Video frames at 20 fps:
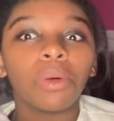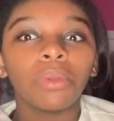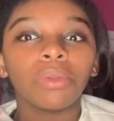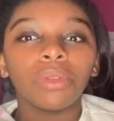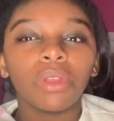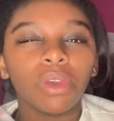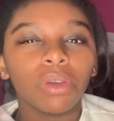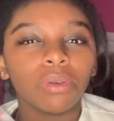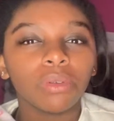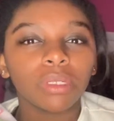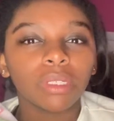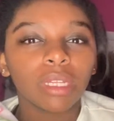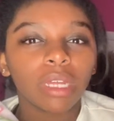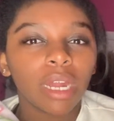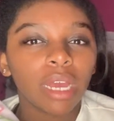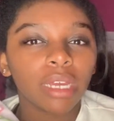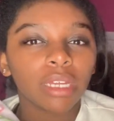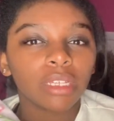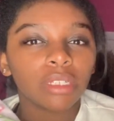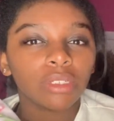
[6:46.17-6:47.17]
knows that
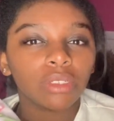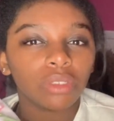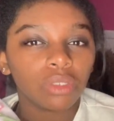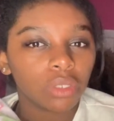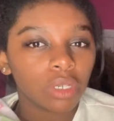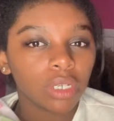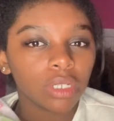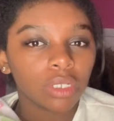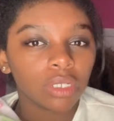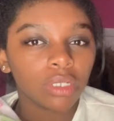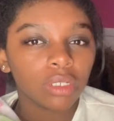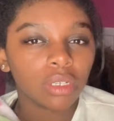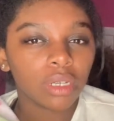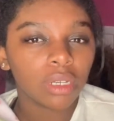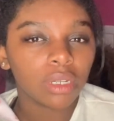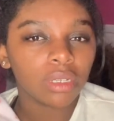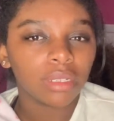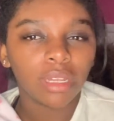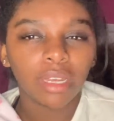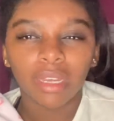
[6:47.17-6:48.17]
I can trust her,
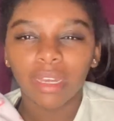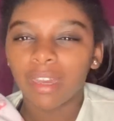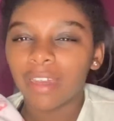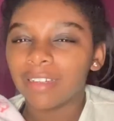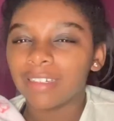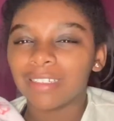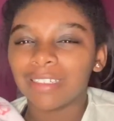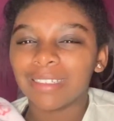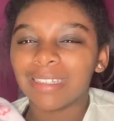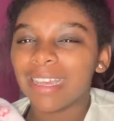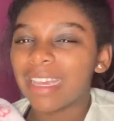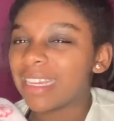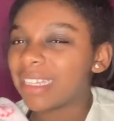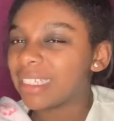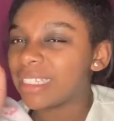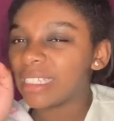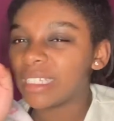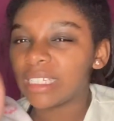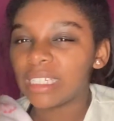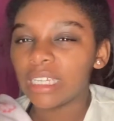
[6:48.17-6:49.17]
and like I just can't
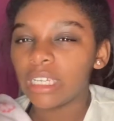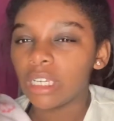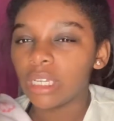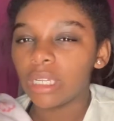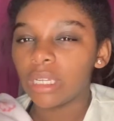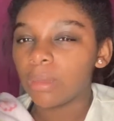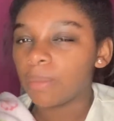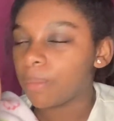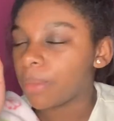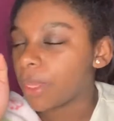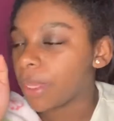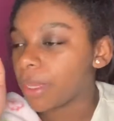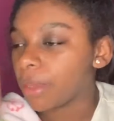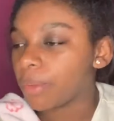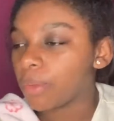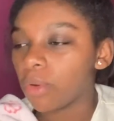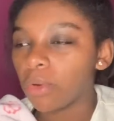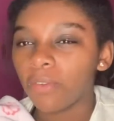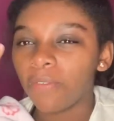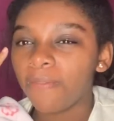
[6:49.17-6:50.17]
see like
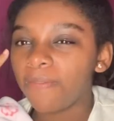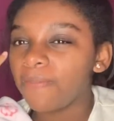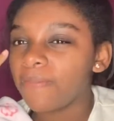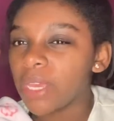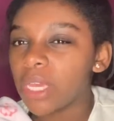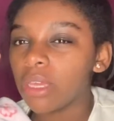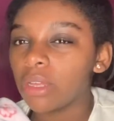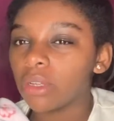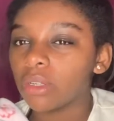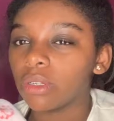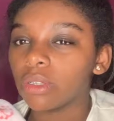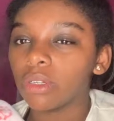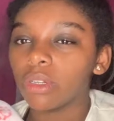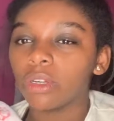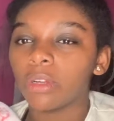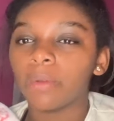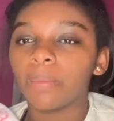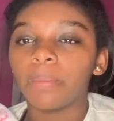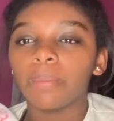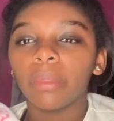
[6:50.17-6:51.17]
or feel
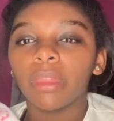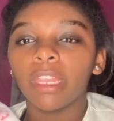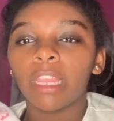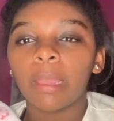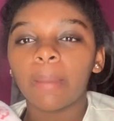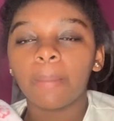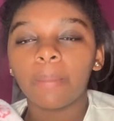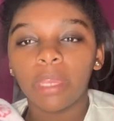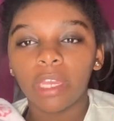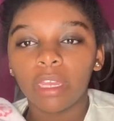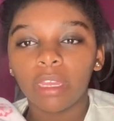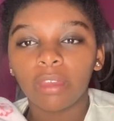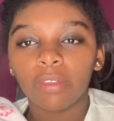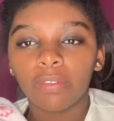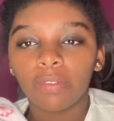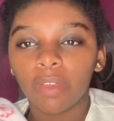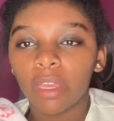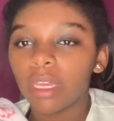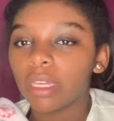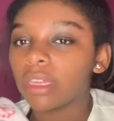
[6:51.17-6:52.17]
her being
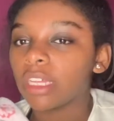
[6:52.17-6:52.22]
fake.